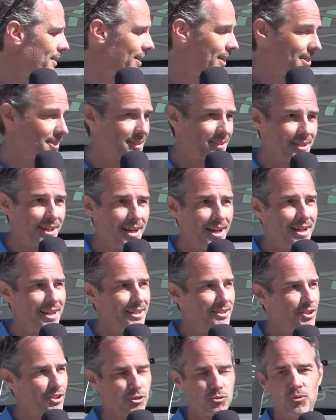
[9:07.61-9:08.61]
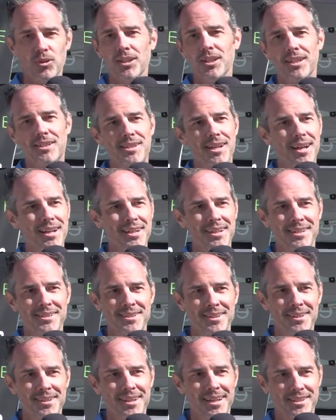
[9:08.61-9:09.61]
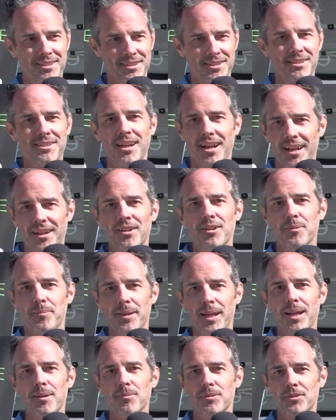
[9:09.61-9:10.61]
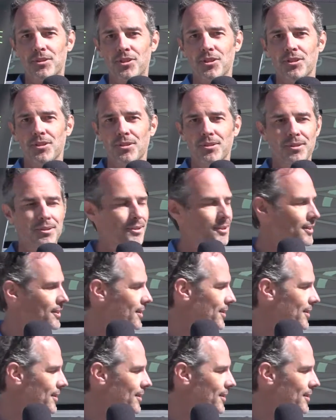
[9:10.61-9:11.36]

it's just really exciting as a designer to be able to,